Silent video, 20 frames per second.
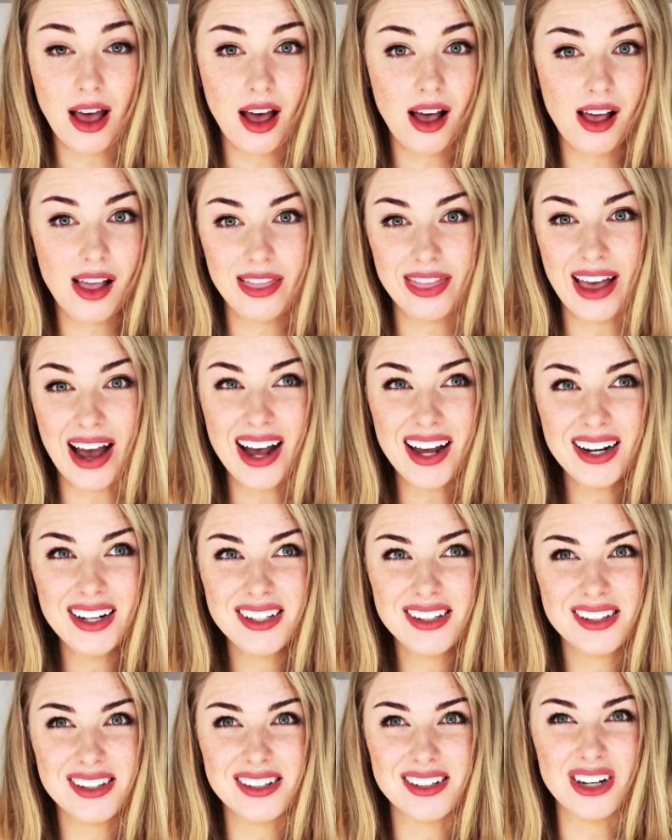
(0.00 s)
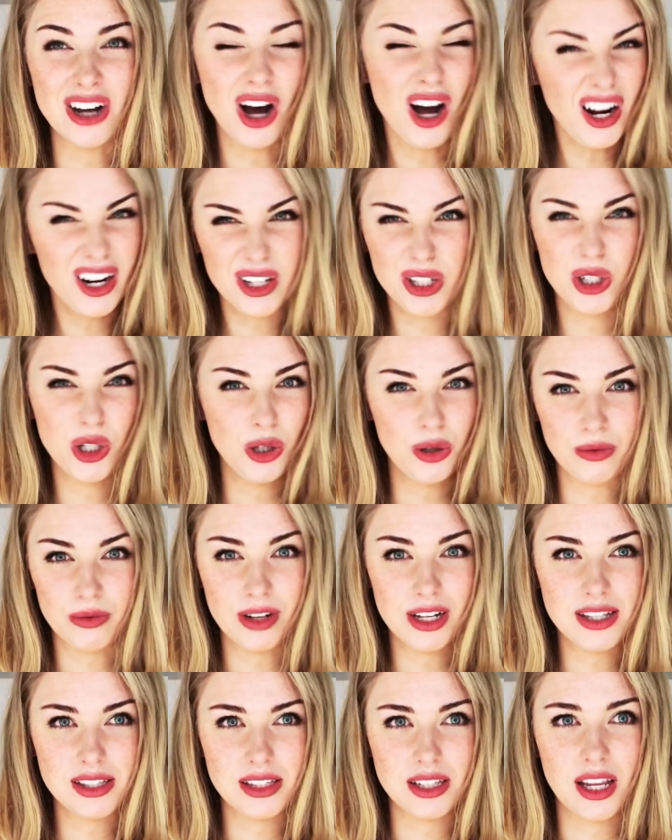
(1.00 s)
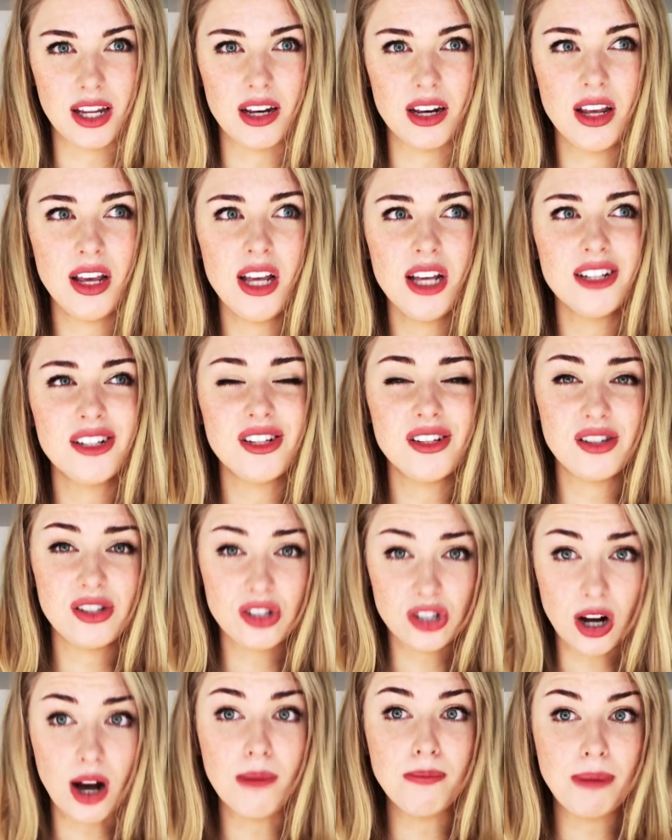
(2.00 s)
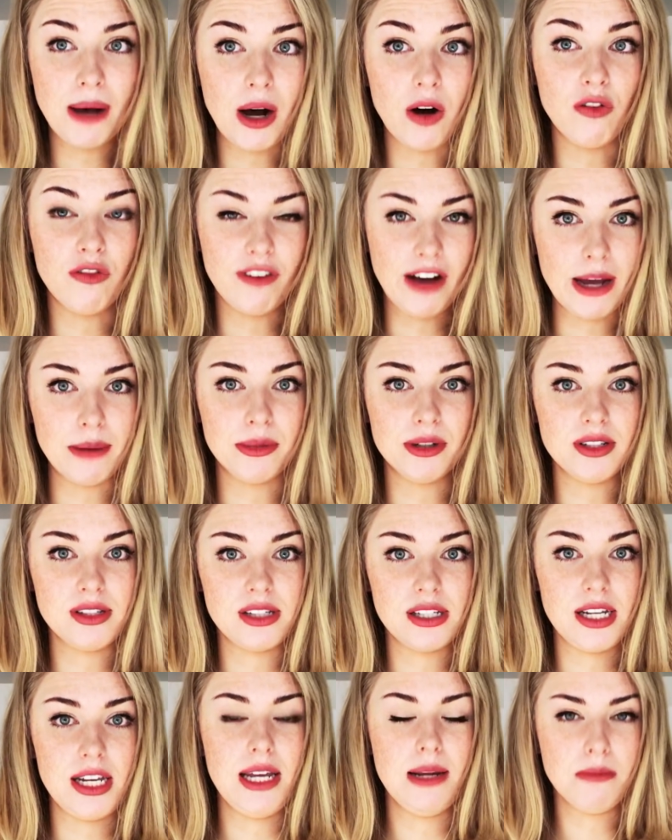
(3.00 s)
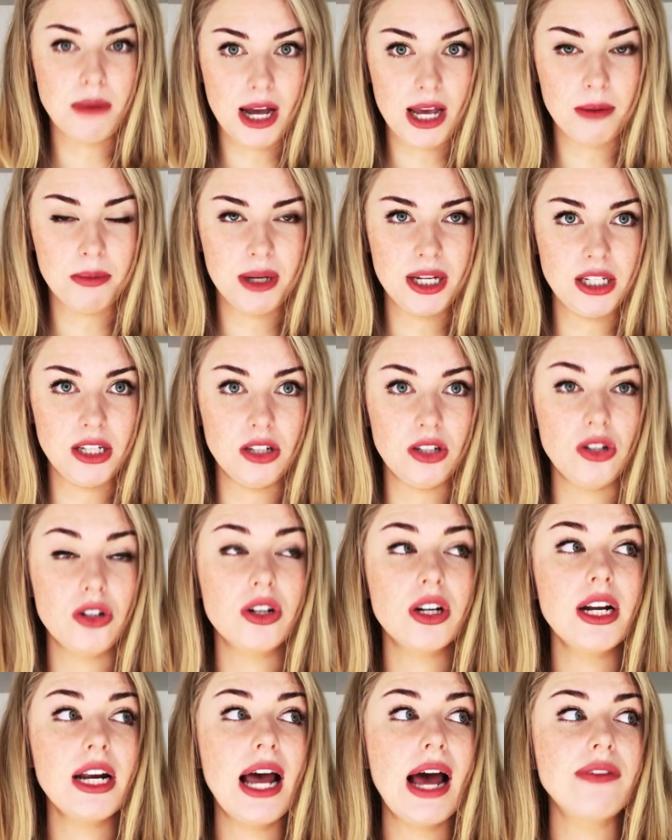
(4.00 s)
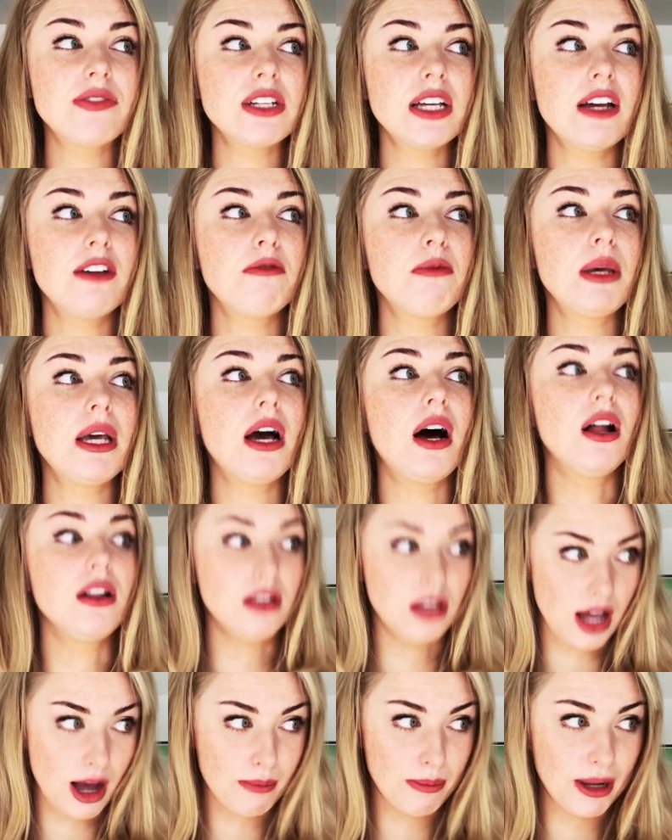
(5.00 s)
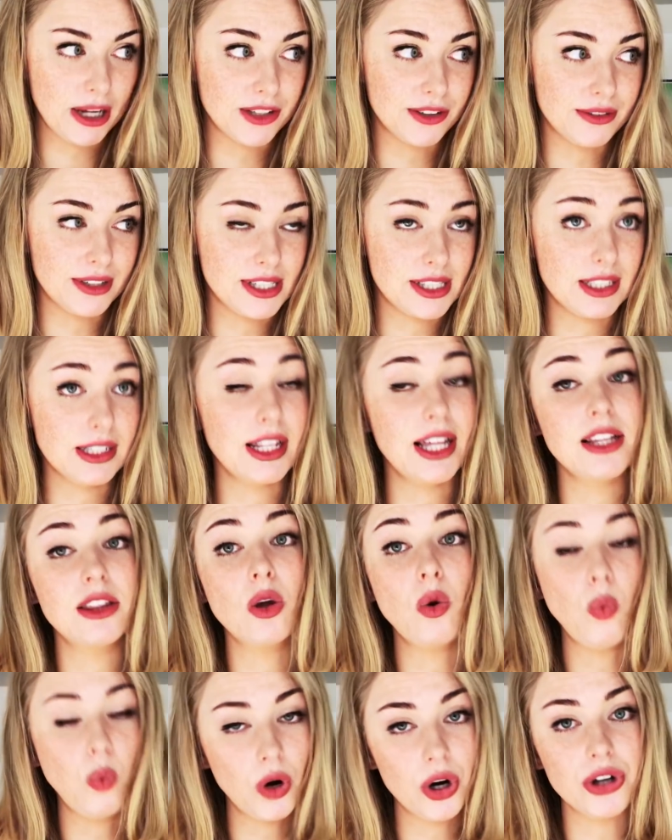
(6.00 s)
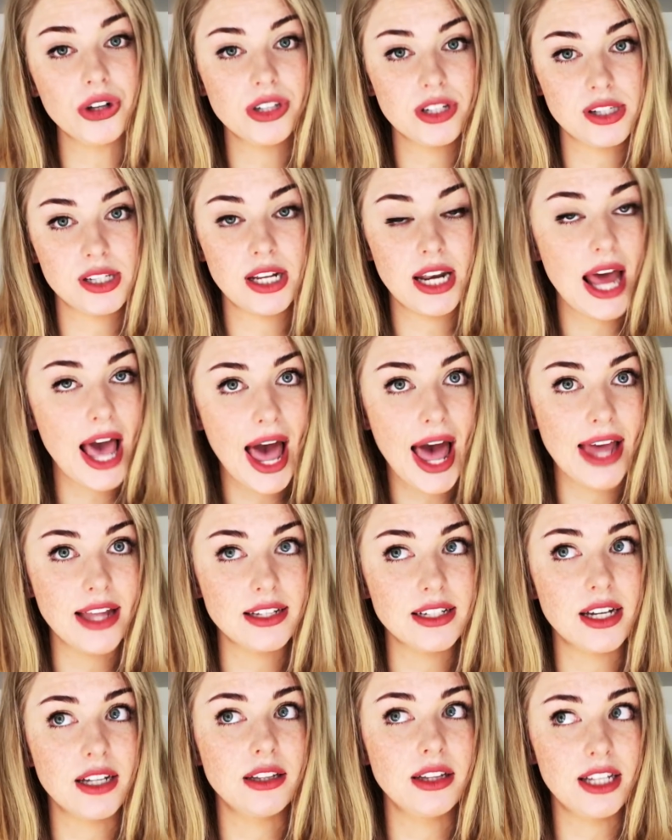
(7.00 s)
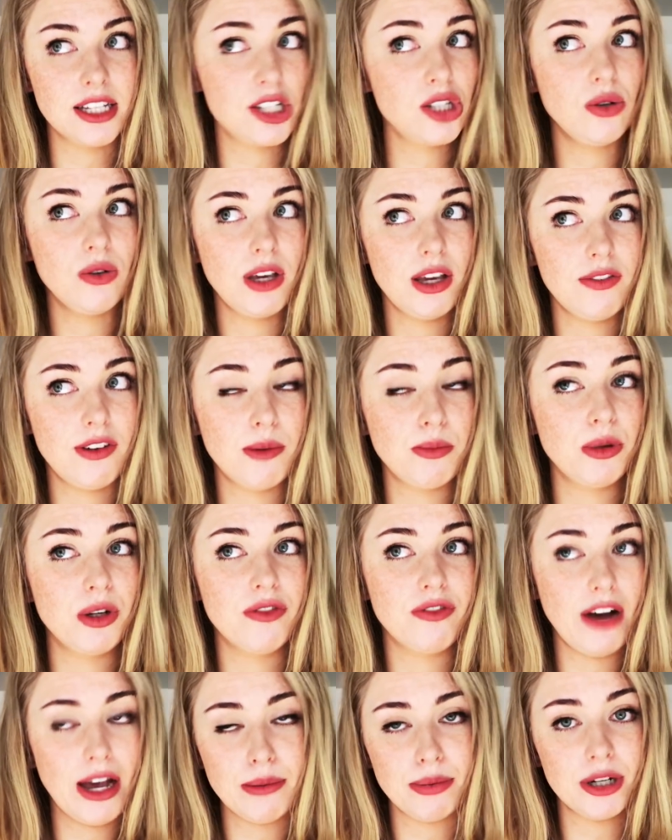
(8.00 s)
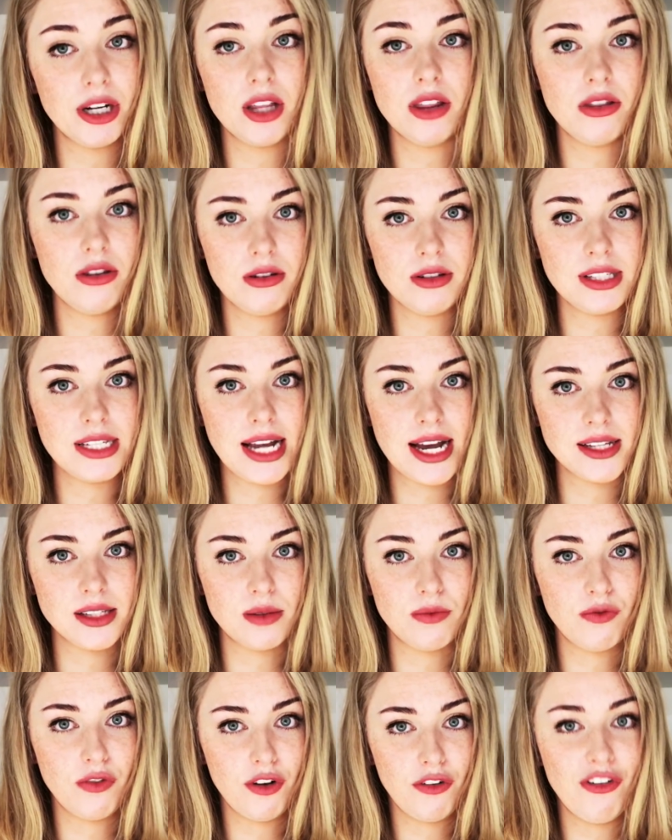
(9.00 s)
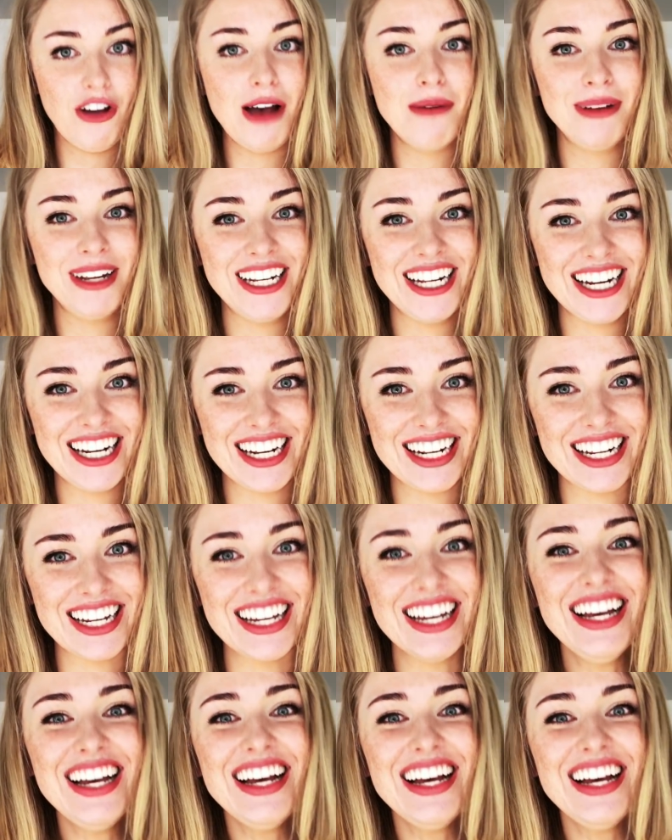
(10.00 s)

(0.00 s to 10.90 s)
That is not a good reason to stomp out vibrancy, in my opinion. You're going to have to give me a lot better reason. Like, the world is going to end unless you give up your vibrant enthusiasm for femininity.